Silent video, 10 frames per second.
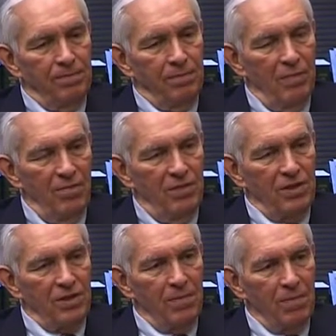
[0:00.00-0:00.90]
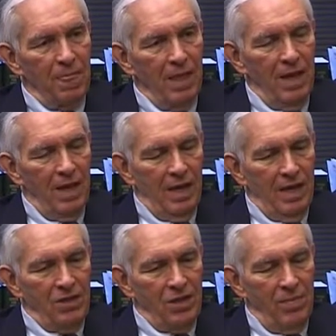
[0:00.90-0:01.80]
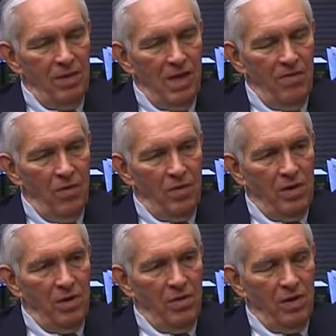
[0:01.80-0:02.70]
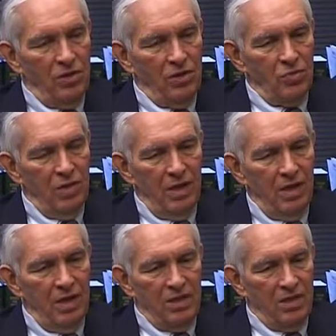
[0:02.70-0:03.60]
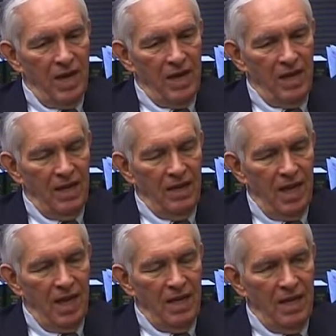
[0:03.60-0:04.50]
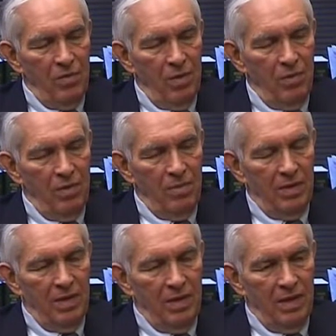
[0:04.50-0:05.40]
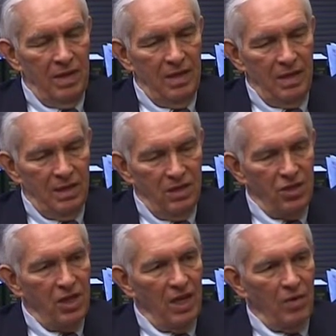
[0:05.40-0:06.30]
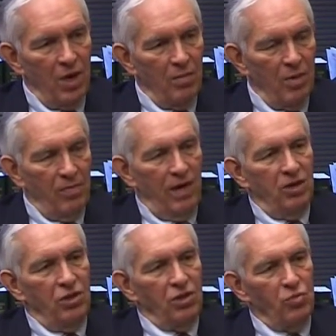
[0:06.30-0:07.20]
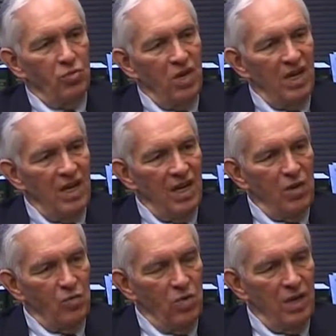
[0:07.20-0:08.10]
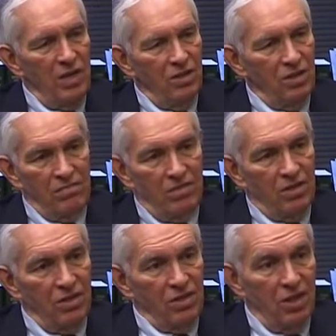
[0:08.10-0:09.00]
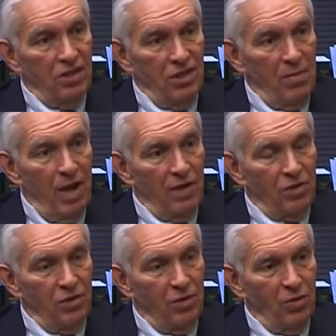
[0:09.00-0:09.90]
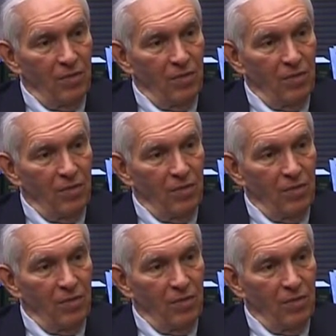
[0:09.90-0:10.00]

Memphis, and something he voted on, it just really excited that guy, and he wrote him this telegram up there, just really, really just cussing him out, you know.